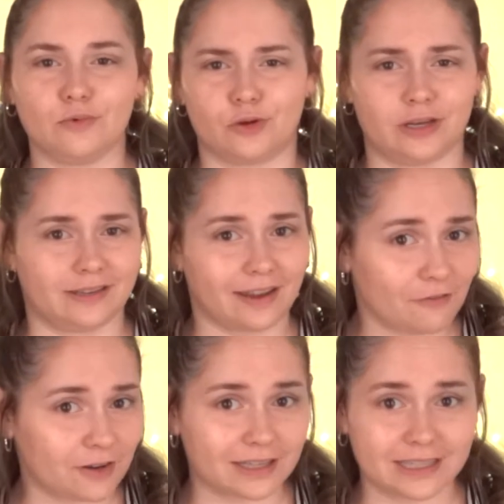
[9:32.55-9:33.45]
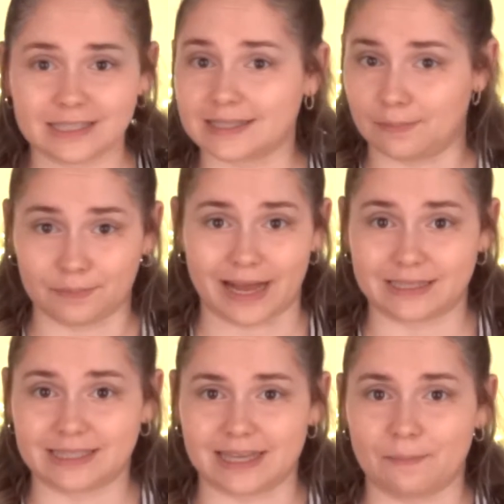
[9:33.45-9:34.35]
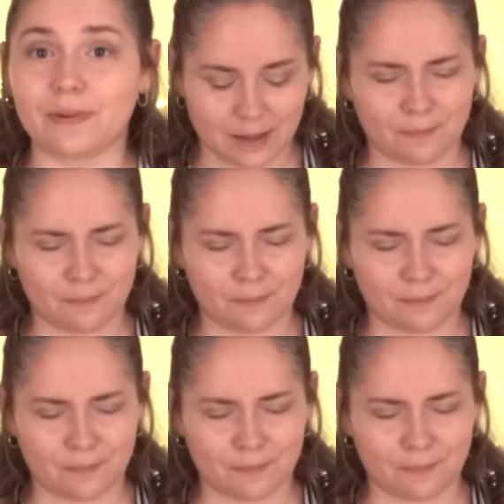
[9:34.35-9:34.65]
you can definitely skip that step.